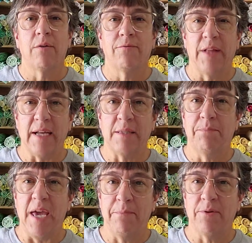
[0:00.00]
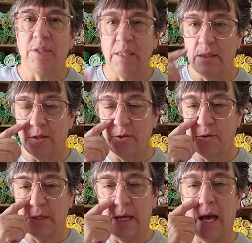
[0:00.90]
floss, paper,
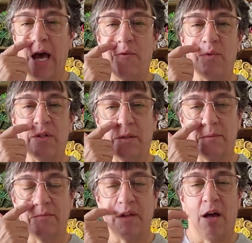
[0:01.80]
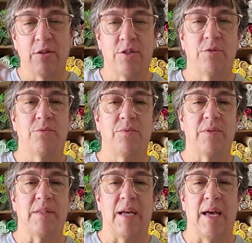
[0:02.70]
scissors, I will
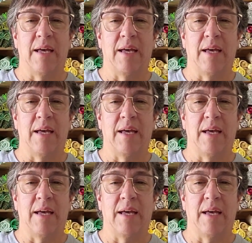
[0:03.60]
also